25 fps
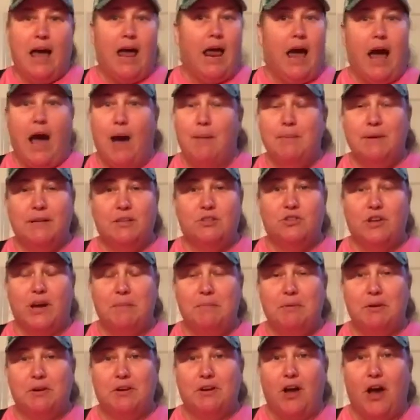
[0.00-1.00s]
gonna try and
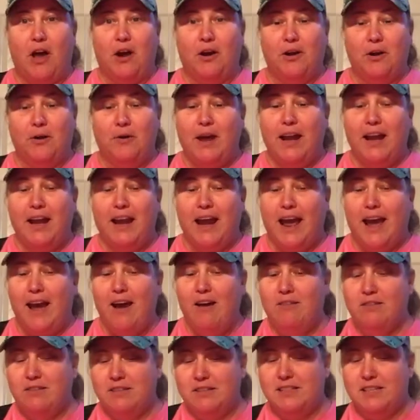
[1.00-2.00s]
put it on her right
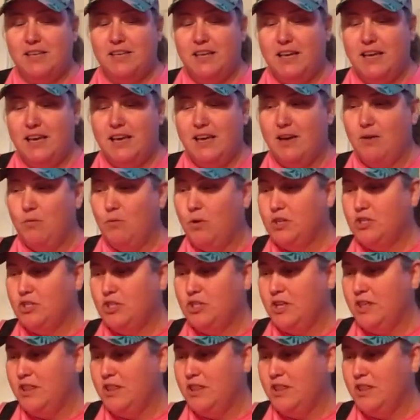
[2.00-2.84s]
now, see what she